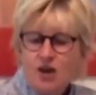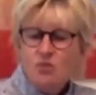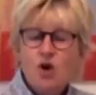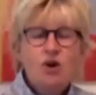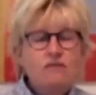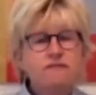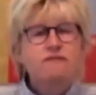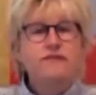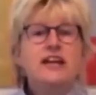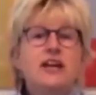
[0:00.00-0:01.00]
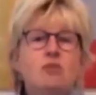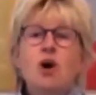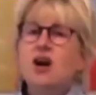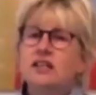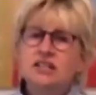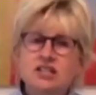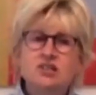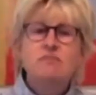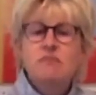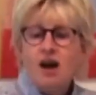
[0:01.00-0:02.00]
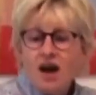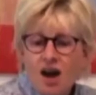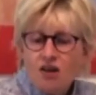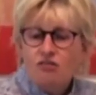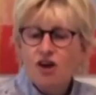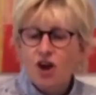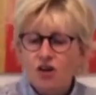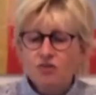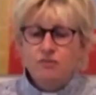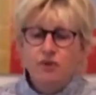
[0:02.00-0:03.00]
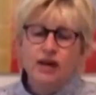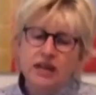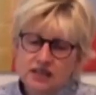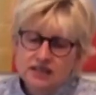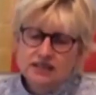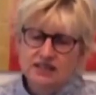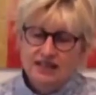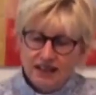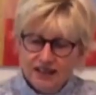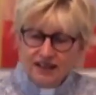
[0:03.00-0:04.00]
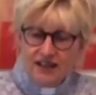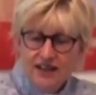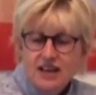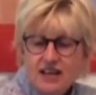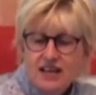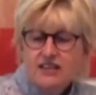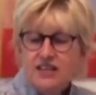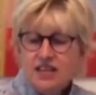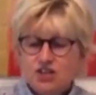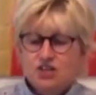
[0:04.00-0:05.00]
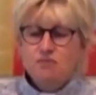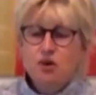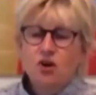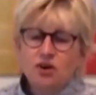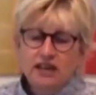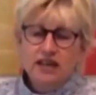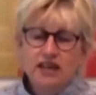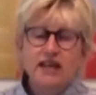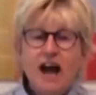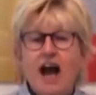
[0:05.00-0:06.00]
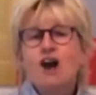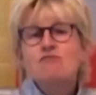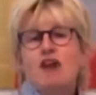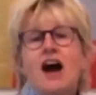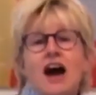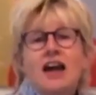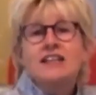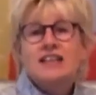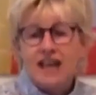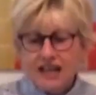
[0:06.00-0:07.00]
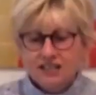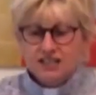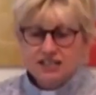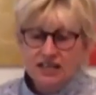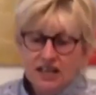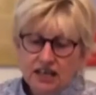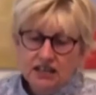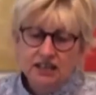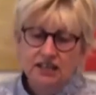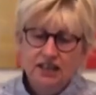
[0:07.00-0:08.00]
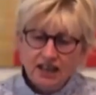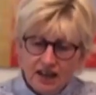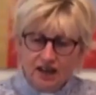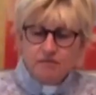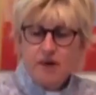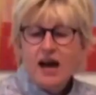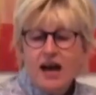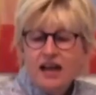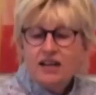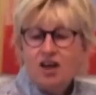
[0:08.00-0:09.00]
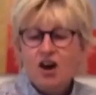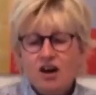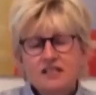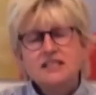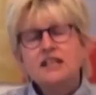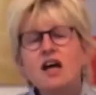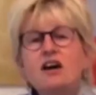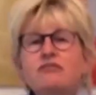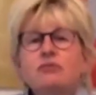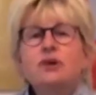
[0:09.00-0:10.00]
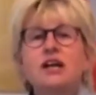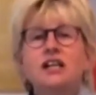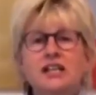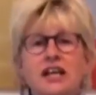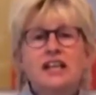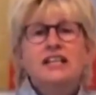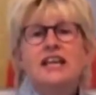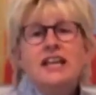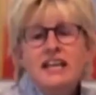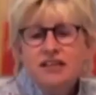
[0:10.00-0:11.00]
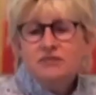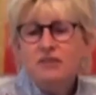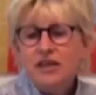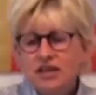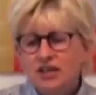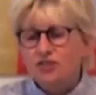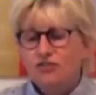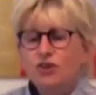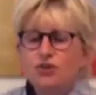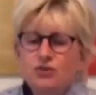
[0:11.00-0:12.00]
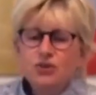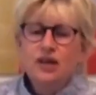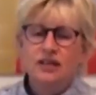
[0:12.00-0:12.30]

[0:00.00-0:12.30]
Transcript: Won't fear what tomorrow brings. With each morning I'll rise and sing. My God's love will lead me through.